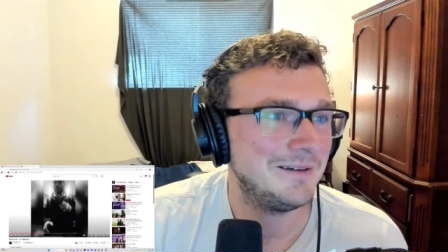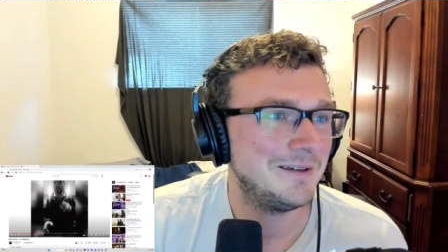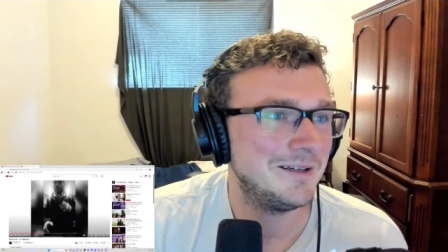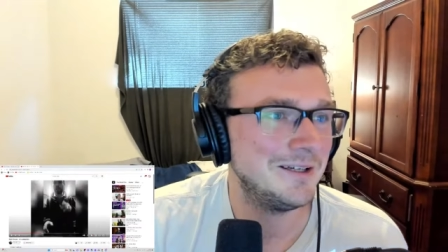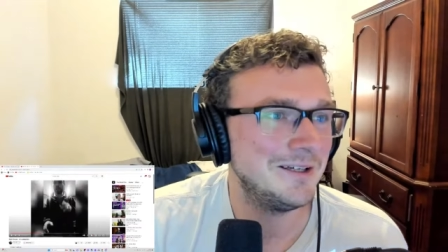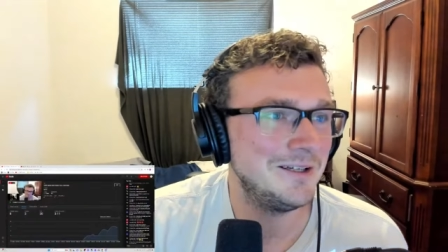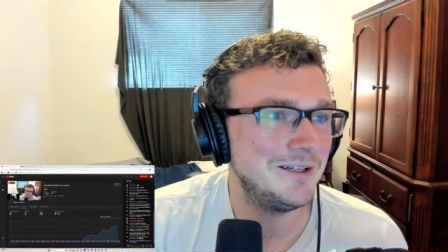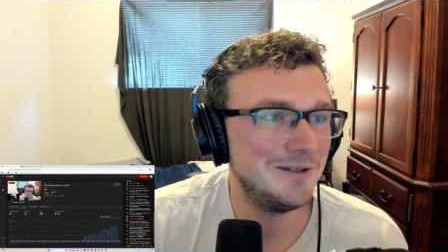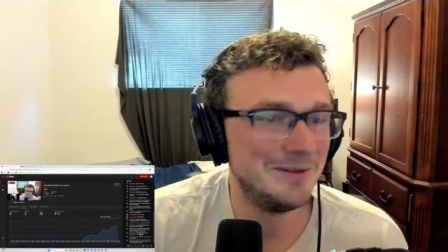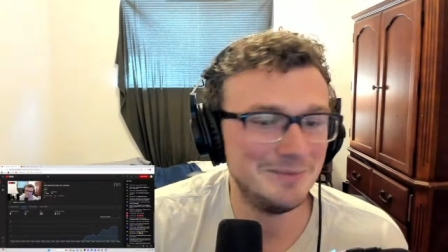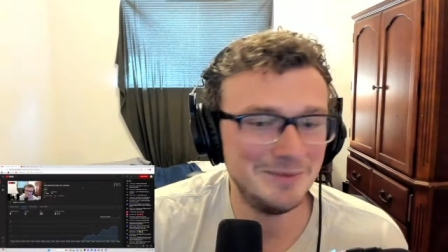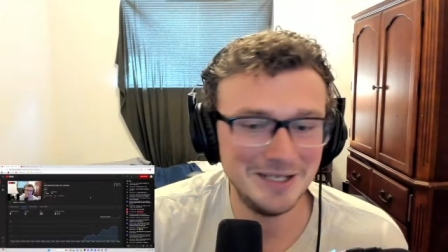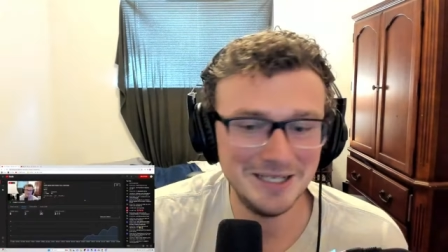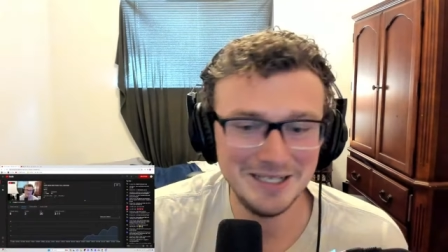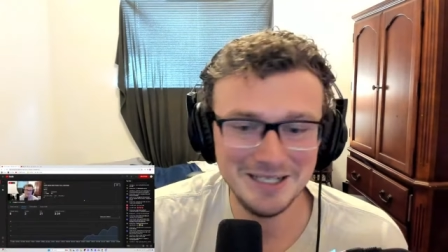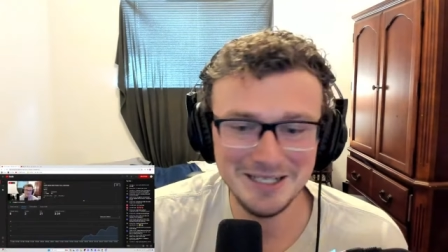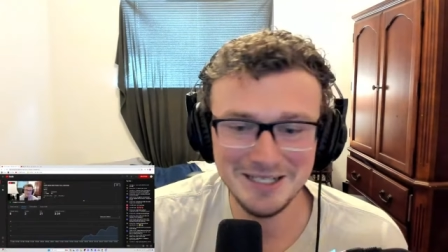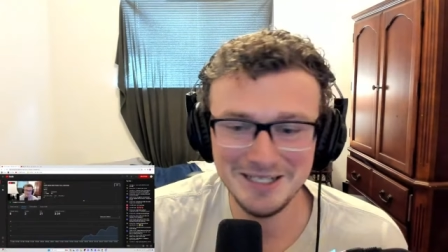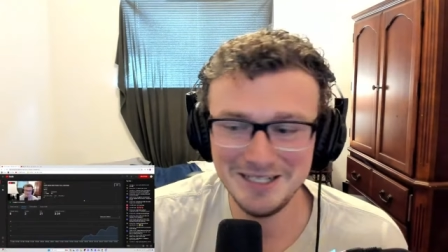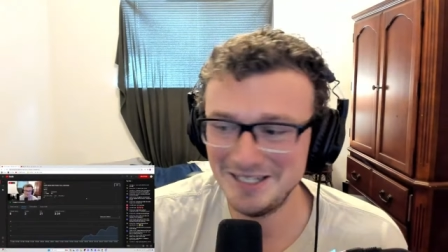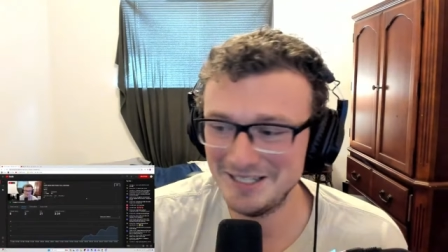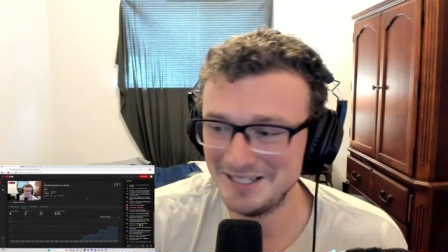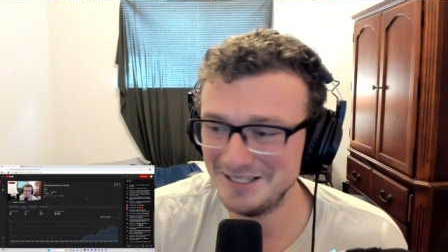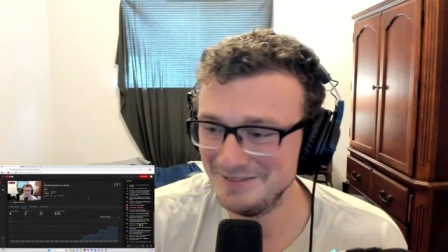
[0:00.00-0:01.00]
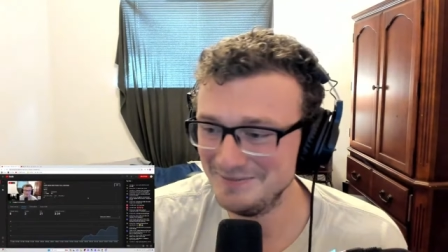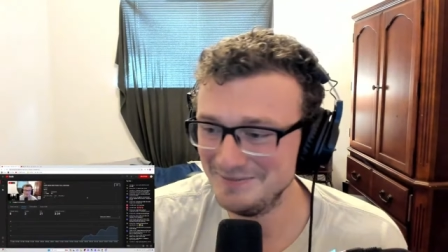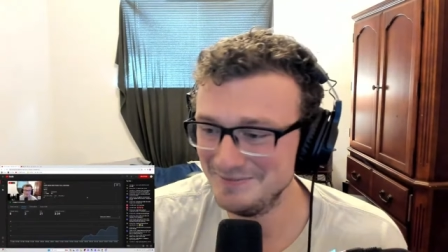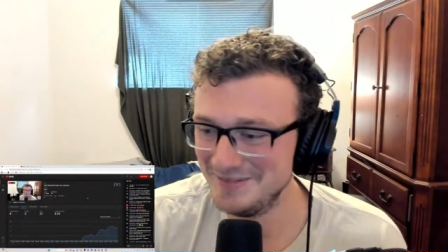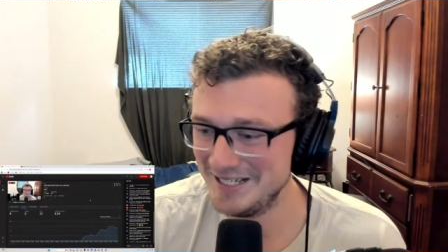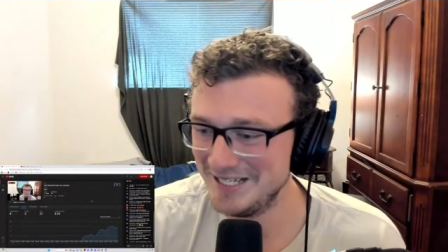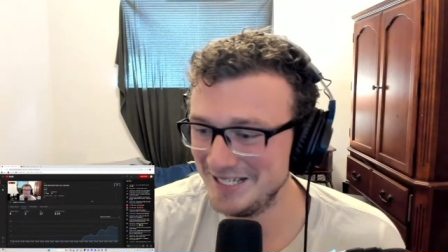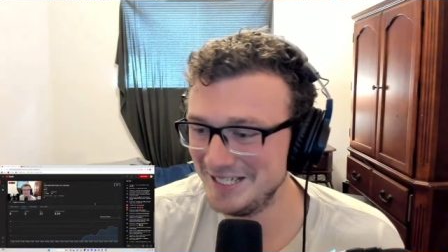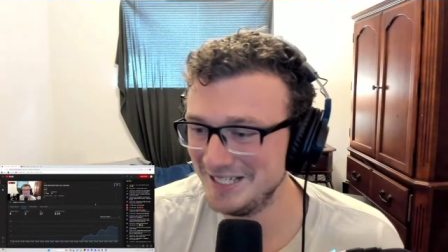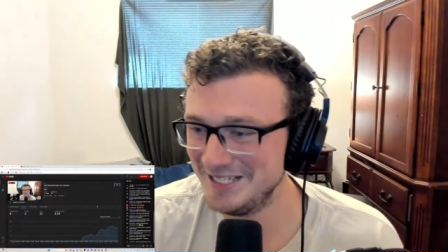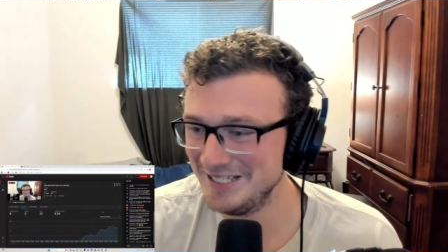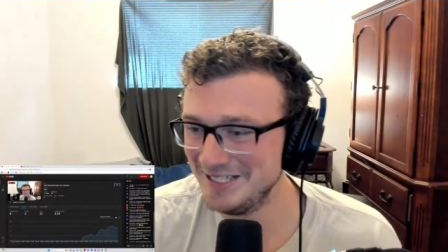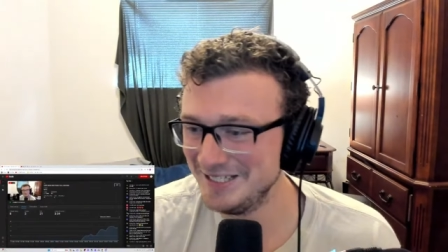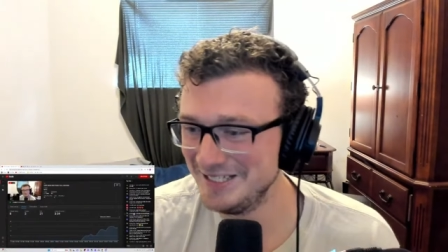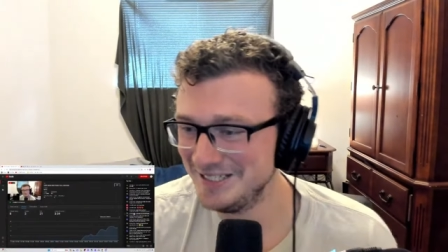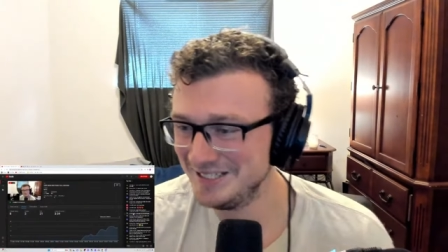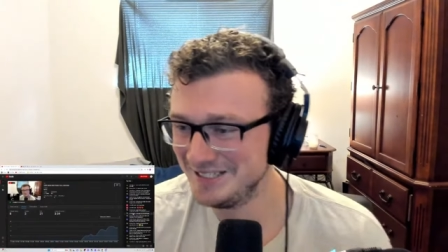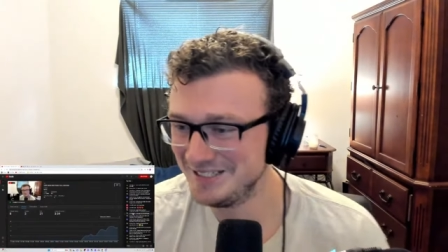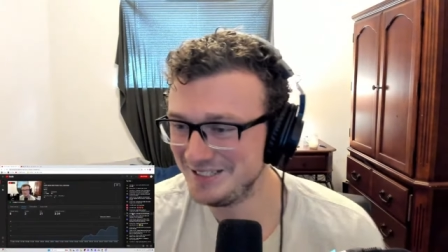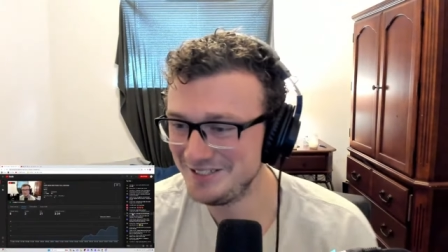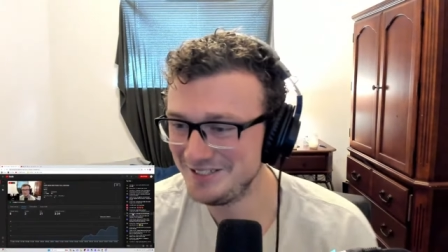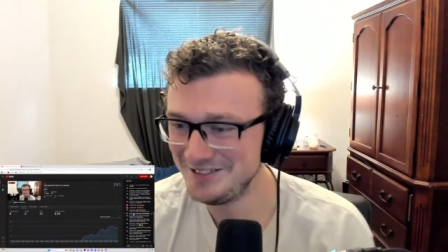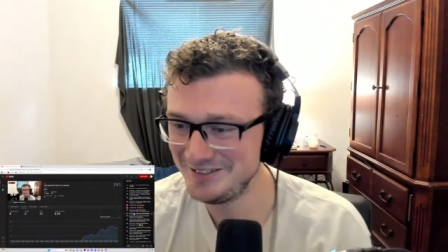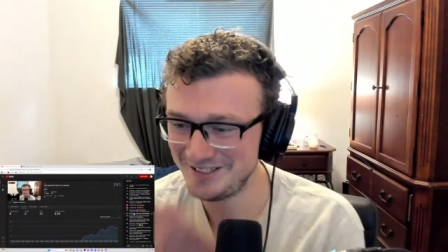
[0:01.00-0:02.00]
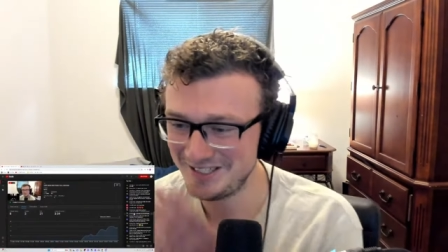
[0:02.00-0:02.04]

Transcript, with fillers: Come on, man. You